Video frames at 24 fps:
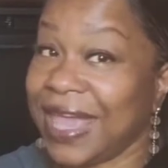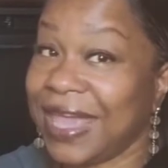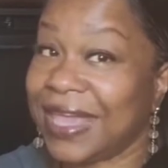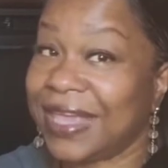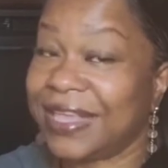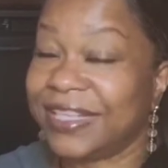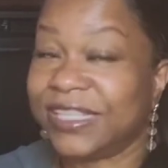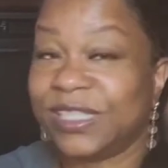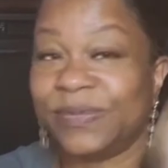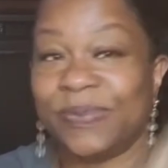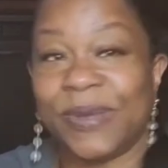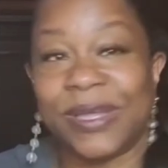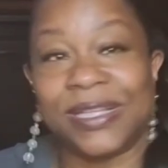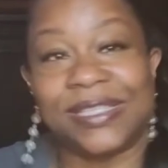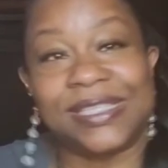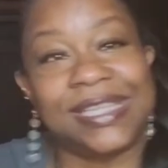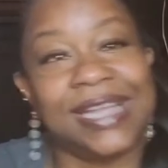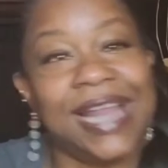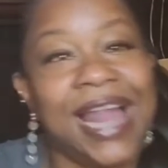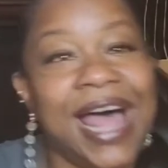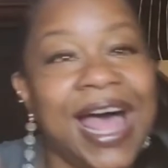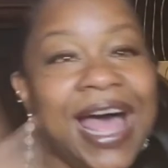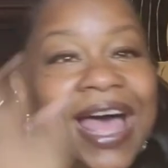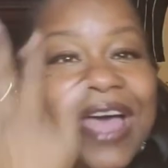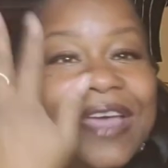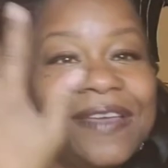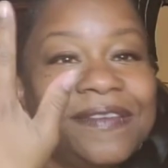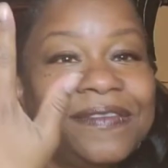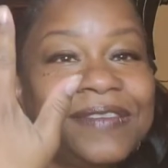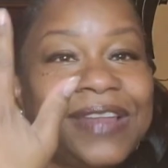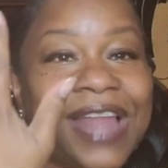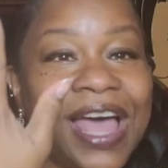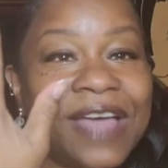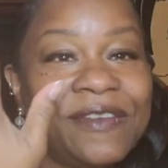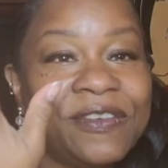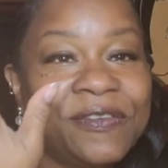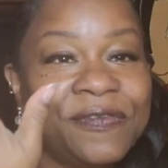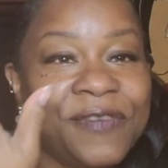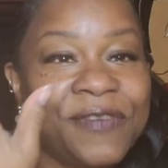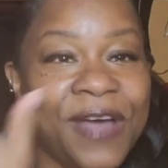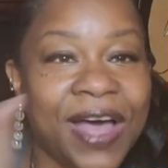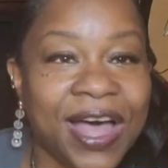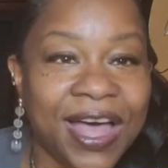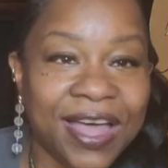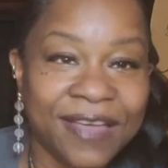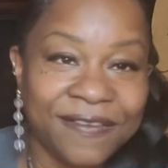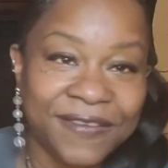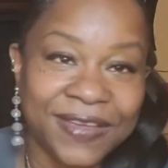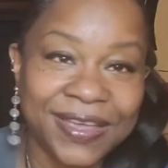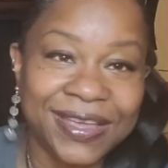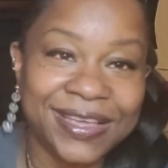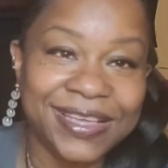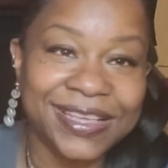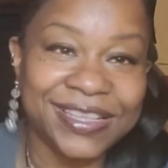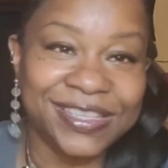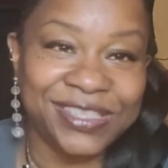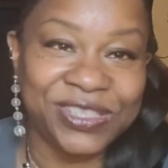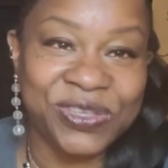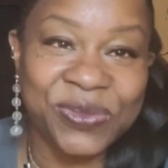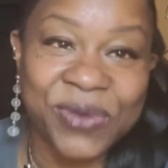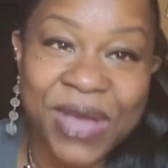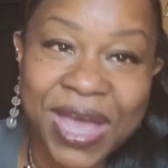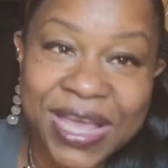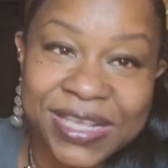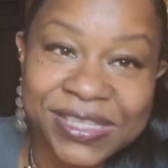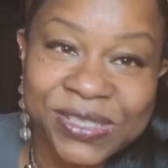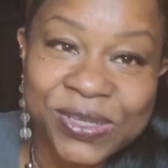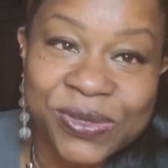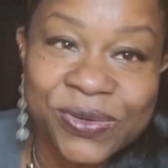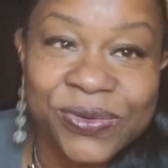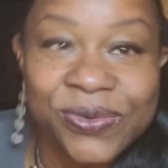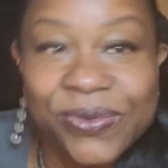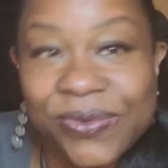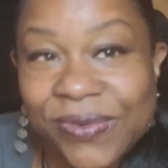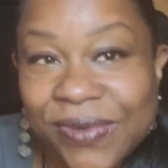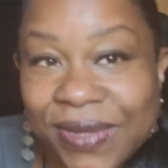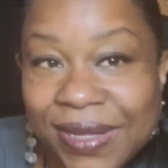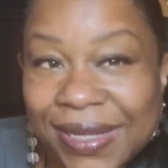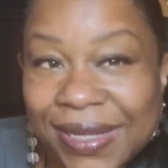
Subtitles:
Spells live at 5. See you guys soon.